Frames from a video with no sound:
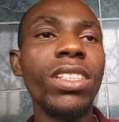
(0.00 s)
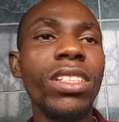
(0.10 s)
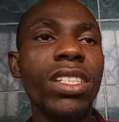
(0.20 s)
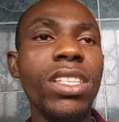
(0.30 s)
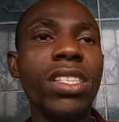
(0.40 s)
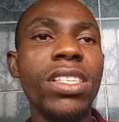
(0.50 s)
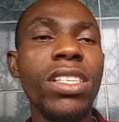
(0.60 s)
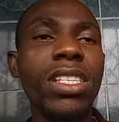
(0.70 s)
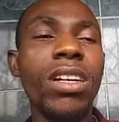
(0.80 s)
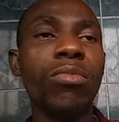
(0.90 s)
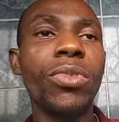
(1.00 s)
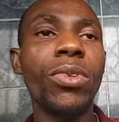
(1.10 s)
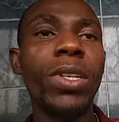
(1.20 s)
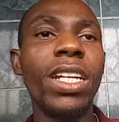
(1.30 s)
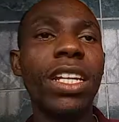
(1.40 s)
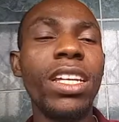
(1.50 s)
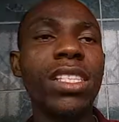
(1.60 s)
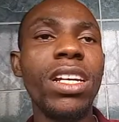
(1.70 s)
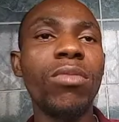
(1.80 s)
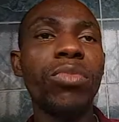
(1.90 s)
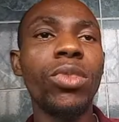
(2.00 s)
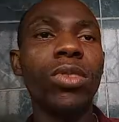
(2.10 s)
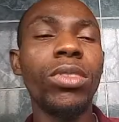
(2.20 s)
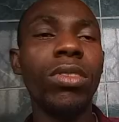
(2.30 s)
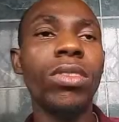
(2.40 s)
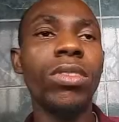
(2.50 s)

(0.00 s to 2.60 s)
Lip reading: This is a sample, an example